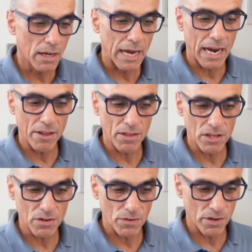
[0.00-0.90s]
And
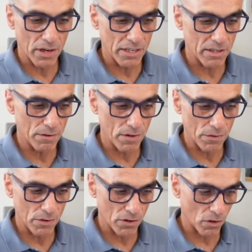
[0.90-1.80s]
there's a variety of
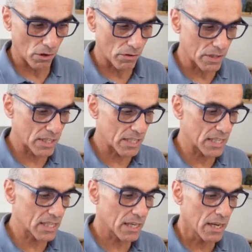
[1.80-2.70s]
different
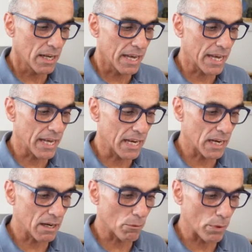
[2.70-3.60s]
tolerances.
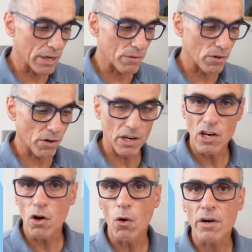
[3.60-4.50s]
Here we've got a
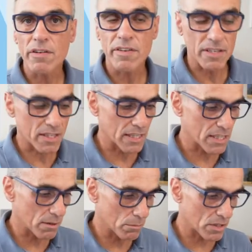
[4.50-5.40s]
locked
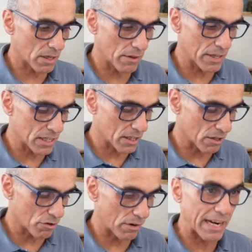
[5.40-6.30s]
system, so these are
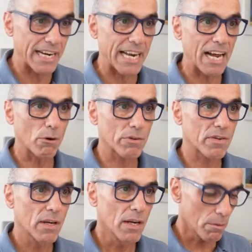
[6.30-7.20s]
grayed out.
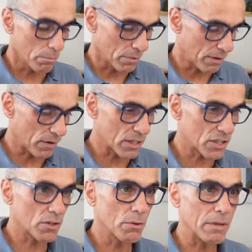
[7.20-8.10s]
But if I
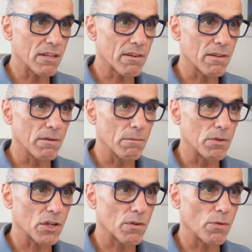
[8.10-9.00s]
zoom into them
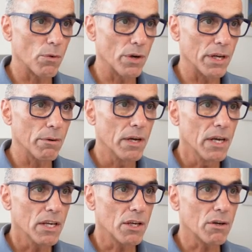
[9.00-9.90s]
just for you,
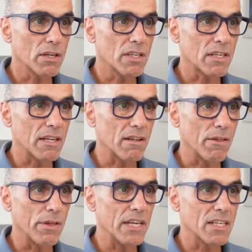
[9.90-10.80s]
you can see
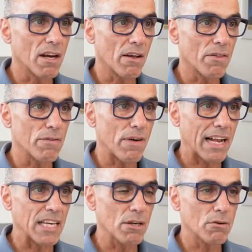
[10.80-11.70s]
that these are the
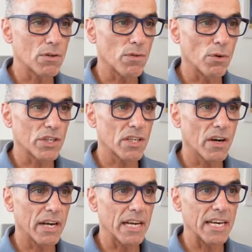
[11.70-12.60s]
values for
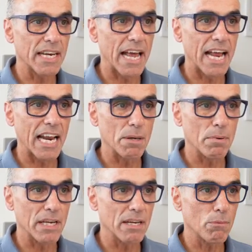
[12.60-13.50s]
cyan in
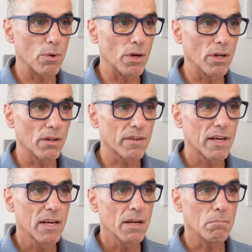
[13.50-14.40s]
LAB world,
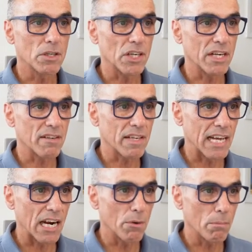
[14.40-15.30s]
magenta,
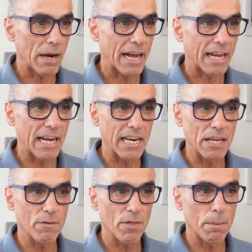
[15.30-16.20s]
yellow and black, and
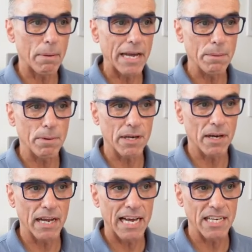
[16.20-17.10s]
even the paper
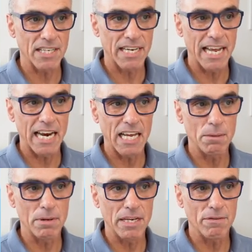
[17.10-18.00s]
color has an
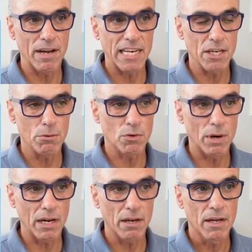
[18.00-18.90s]
LAB value as
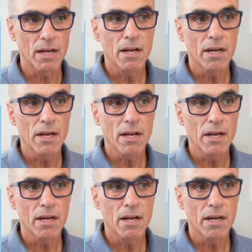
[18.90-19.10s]
well.